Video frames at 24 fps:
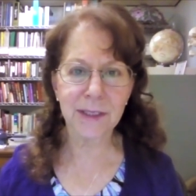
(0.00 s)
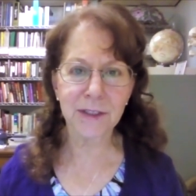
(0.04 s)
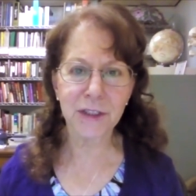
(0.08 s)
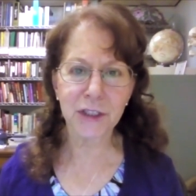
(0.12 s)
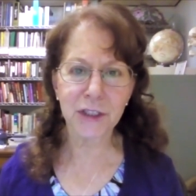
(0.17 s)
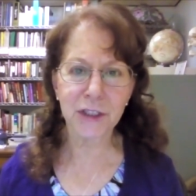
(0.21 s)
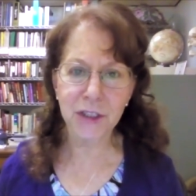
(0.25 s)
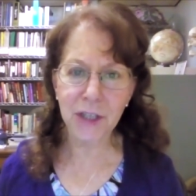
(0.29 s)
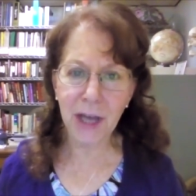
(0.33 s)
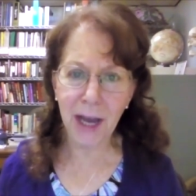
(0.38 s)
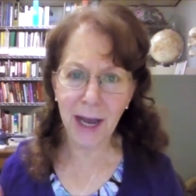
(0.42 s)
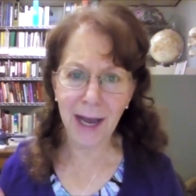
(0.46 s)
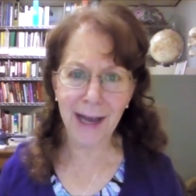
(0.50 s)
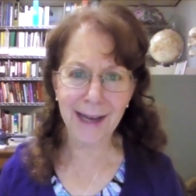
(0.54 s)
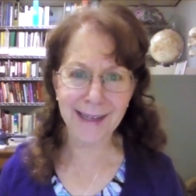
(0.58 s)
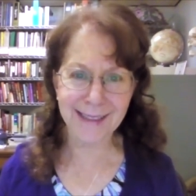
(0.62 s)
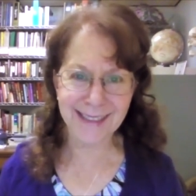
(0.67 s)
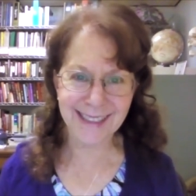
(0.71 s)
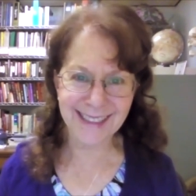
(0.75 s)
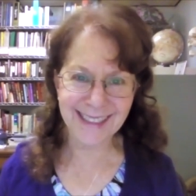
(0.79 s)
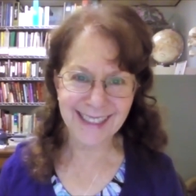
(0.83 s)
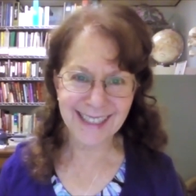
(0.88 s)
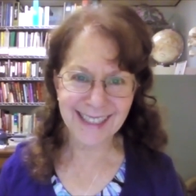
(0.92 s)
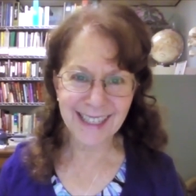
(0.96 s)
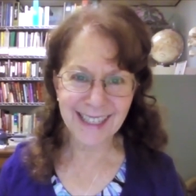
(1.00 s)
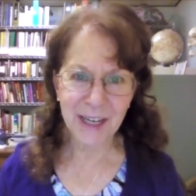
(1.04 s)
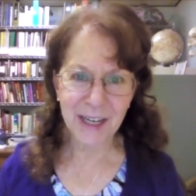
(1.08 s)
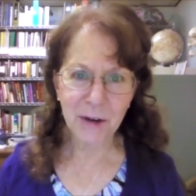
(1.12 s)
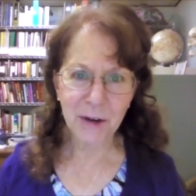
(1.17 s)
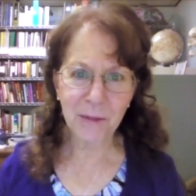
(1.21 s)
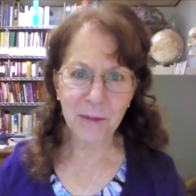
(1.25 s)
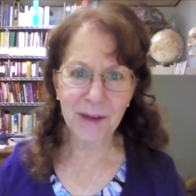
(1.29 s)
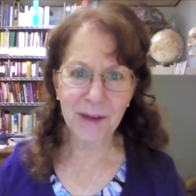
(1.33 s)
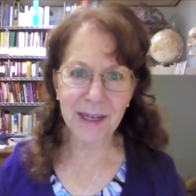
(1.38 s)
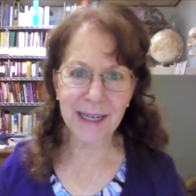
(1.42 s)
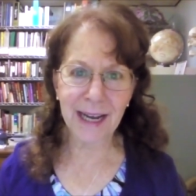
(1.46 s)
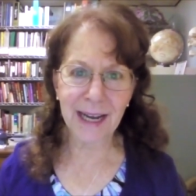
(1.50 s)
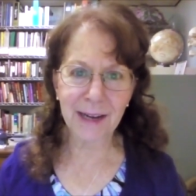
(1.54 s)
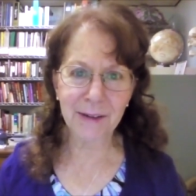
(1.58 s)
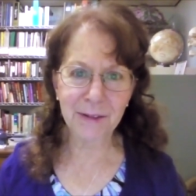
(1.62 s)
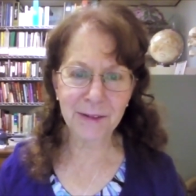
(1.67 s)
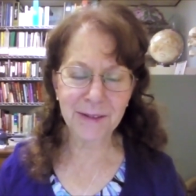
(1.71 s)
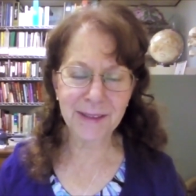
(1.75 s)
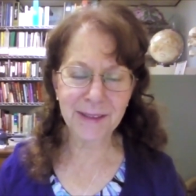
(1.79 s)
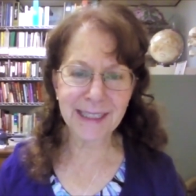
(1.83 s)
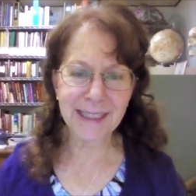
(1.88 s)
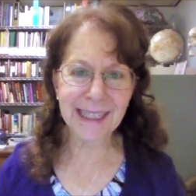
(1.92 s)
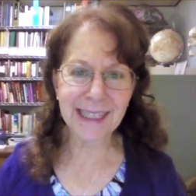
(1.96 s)
shocked when i
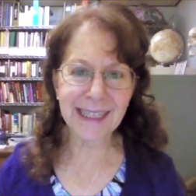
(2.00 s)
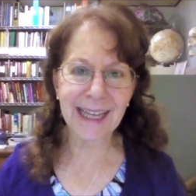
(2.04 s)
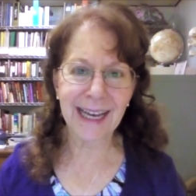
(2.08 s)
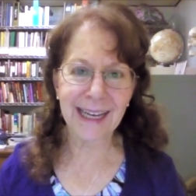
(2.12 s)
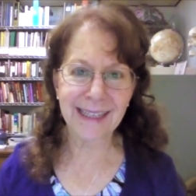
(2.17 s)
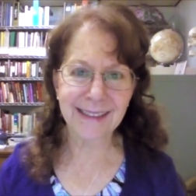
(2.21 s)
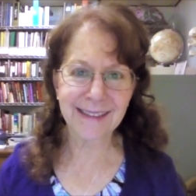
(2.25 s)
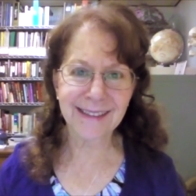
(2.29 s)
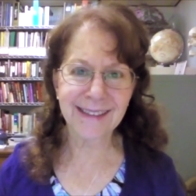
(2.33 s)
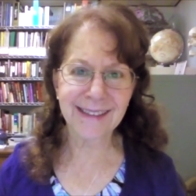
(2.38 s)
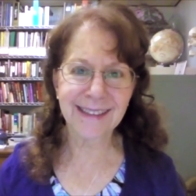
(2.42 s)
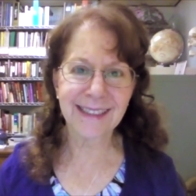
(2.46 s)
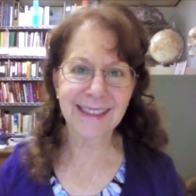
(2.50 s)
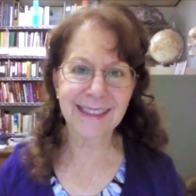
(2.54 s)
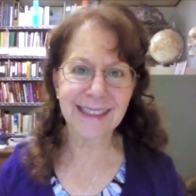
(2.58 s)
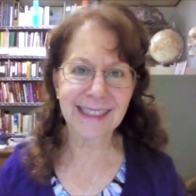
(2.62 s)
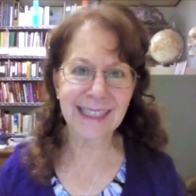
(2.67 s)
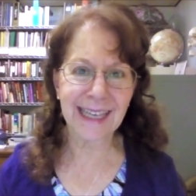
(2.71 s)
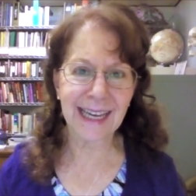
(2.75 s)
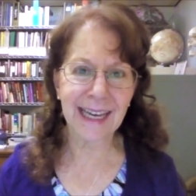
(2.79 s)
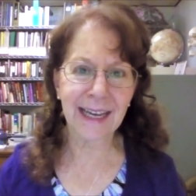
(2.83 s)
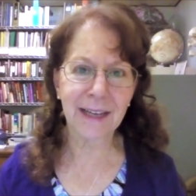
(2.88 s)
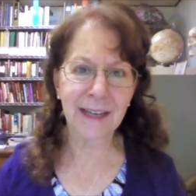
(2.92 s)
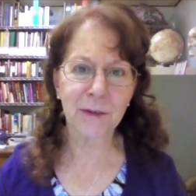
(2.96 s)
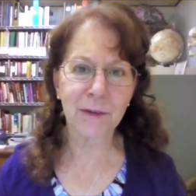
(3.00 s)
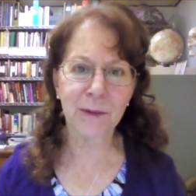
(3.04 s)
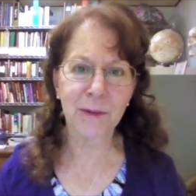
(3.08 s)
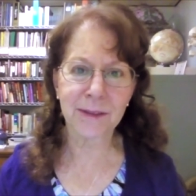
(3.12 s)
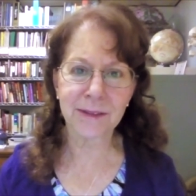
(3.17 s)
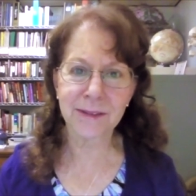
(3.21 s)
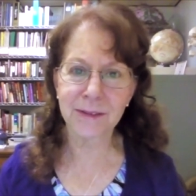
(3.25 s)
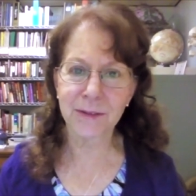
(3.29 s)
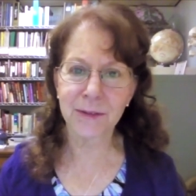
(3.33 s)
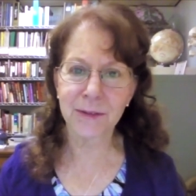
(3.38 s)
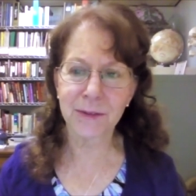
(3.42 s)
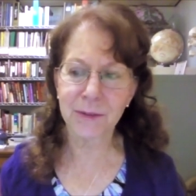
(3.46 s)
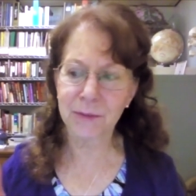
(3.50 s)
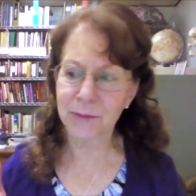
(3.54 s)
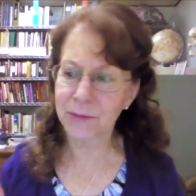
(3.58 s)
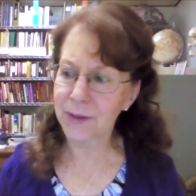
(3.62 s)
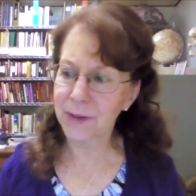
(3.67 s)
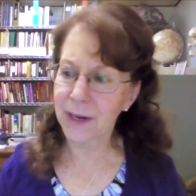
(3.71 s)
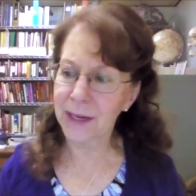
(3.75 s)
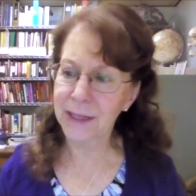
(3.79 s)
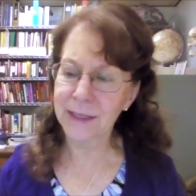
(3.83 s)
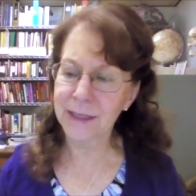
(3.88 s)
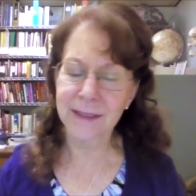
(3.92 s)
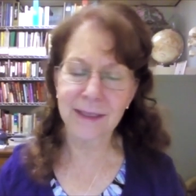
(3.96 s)
realized that that was
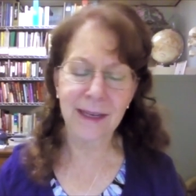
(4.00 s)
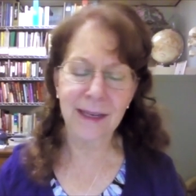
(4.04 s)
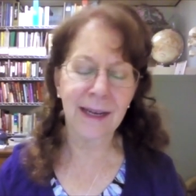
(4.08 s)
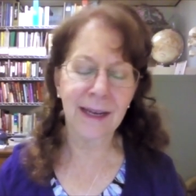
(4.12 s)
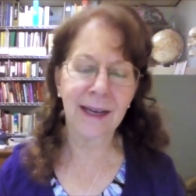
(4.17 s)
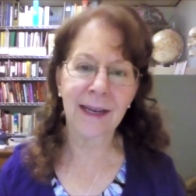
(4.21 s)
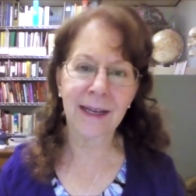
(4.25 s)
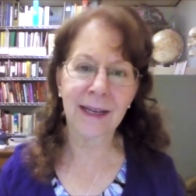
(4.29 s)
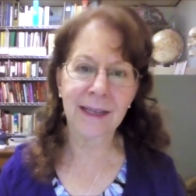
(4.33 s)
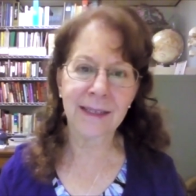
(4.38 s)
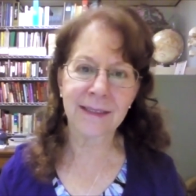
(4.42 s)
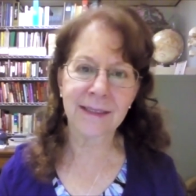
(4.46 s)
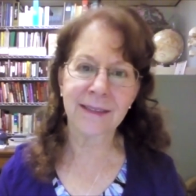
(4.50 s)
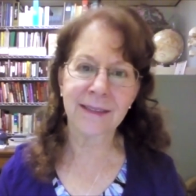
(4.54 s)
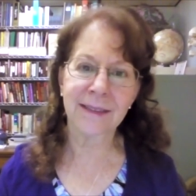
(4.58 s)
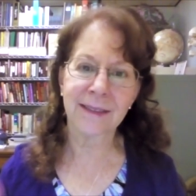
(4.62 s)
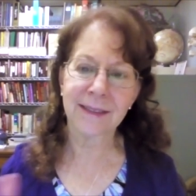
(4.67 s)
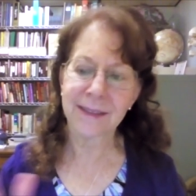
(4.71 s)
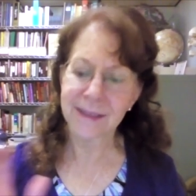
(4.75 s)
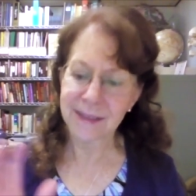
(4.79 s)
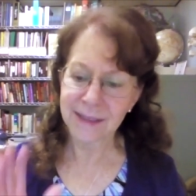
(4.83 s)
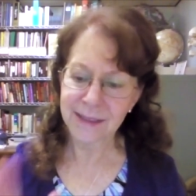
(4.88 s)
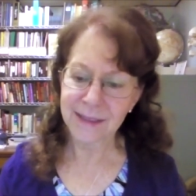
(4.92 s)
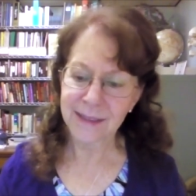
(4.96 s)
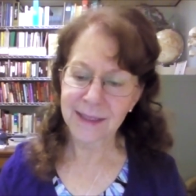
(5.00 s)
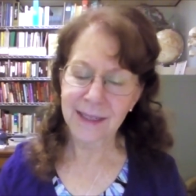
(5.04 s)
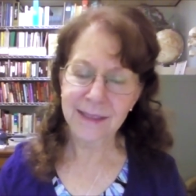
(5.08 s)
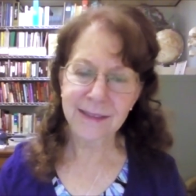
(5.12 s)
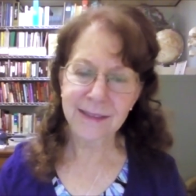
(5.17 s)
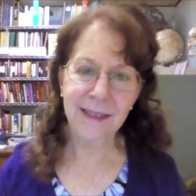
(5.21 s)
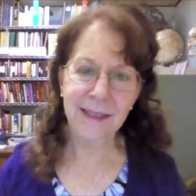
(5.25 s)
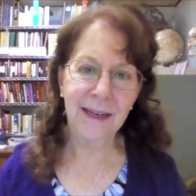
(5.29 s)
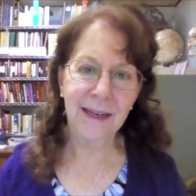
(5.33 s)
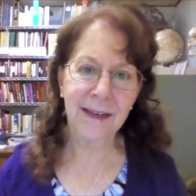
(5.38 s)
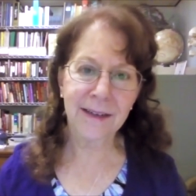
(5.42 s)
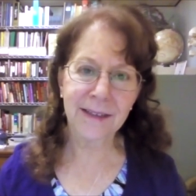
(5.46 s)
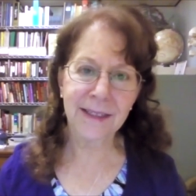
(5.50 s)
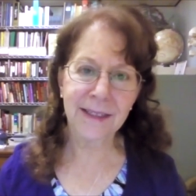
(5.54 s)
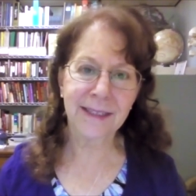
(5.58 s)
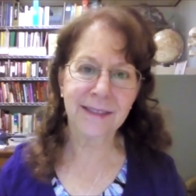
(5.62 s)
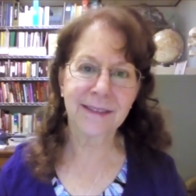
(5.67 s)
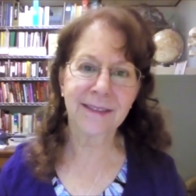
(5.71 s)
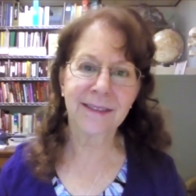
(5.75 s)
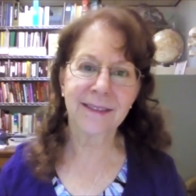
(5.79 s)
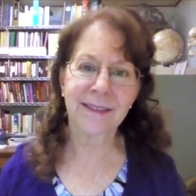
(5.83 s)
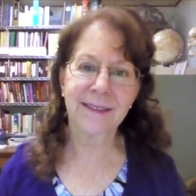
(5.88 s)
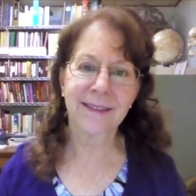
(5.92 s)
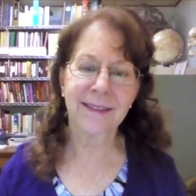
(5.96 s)
right on
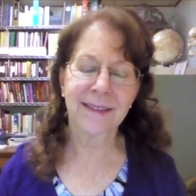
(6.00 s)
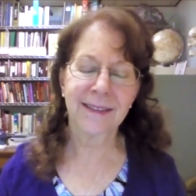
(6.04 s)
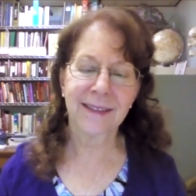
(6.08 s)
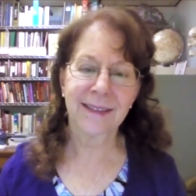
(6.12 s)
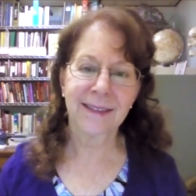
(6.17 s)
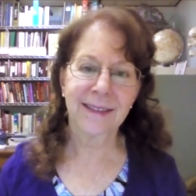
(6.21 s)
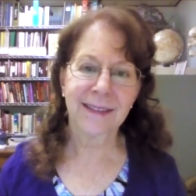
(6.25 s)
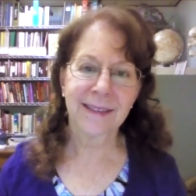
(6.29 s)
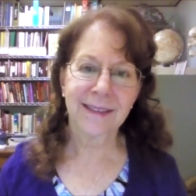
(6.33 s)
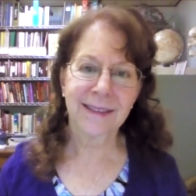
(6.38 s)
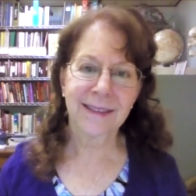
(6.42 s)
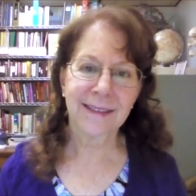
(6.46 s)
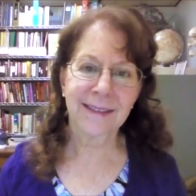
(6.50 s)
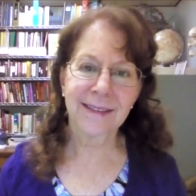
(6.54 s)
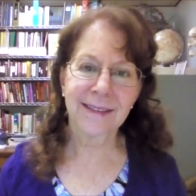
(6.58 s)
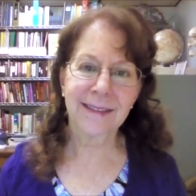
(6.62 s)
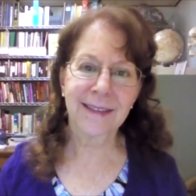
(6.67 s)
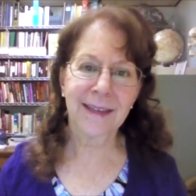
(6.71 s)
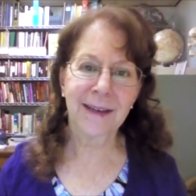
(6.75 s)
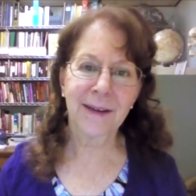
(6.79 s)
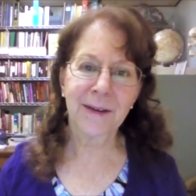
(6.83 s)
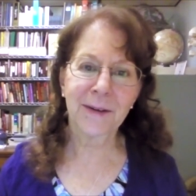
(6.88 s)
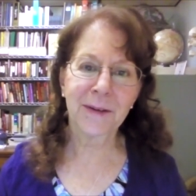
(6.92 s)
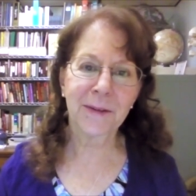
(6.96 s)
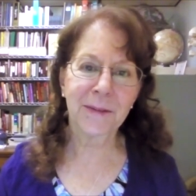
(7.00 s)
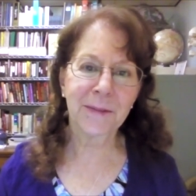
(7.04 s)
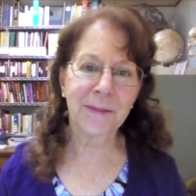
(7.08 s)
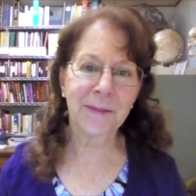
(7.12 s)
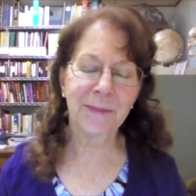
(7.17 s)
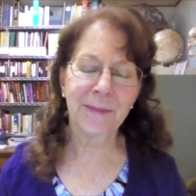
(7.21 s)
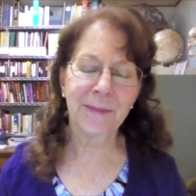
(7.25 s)
target yeah. so